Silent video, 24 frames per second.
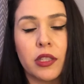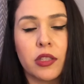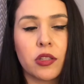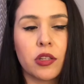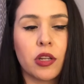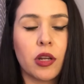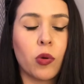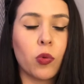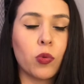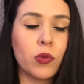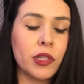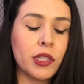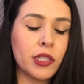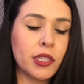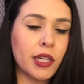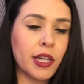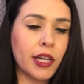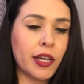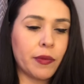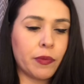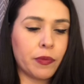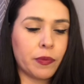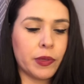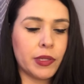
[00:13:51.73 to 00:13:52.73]
so not only did I
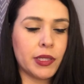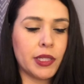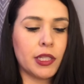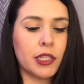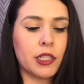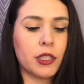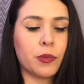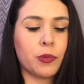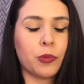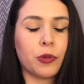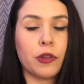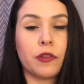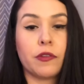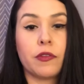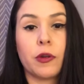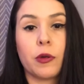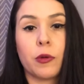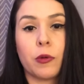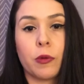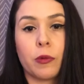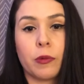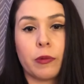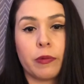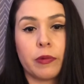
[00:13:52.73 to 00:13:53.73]
have placenta previa,
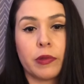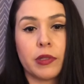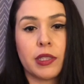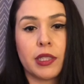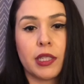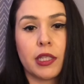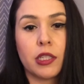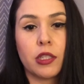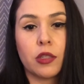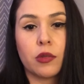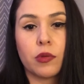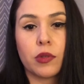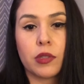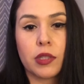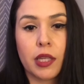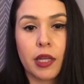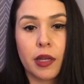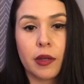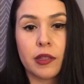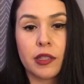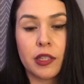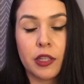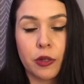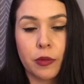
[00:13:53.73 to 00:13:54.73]
where my placenta was
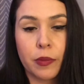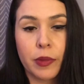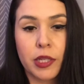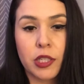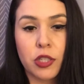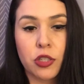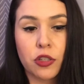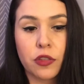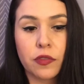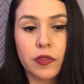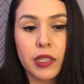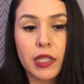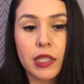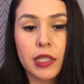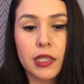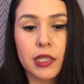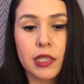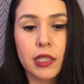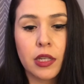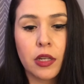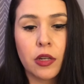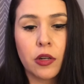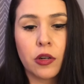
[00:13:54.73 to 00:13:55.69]
like near my cervix